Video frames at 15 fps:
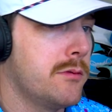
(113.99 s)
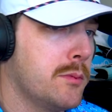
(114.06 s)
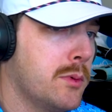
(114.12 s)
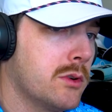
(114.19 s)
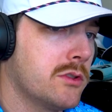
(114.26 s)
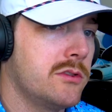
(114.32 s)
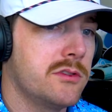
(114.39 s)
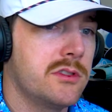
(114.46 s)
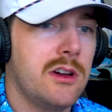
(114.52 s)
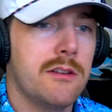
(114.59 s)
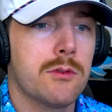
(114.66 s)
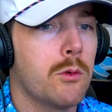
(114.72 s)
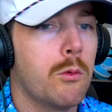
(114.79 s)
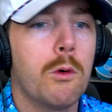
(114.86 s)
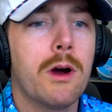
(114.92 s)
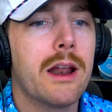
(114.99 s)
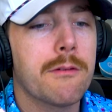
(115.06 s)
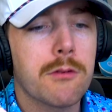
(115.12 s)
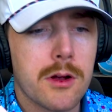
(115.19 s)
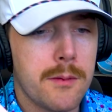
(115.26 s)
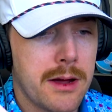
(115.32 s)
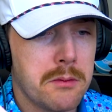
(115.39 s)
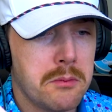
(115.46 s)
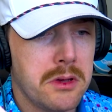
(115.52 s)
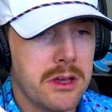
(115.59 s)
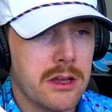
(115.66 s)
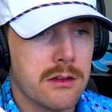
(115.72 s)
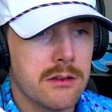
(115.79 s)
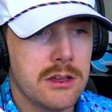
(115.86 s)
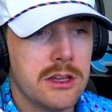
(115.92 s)
or personal stuff or whatever it might
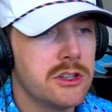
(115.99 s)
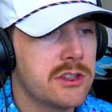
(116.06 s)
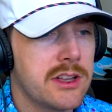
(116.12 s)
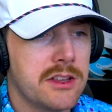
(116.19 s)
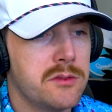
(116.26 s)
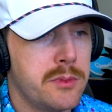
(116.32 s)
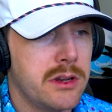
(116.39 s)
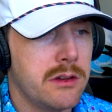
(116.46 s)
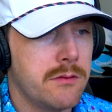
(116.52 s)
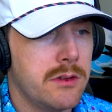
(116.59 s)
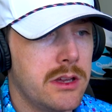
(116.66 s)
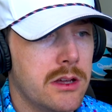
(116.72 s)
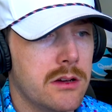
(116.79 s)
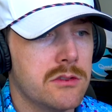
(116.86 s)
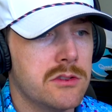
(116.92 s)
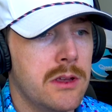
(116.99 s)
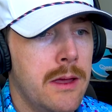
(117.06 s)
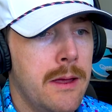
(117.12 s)
be. He just hasn't been in videos.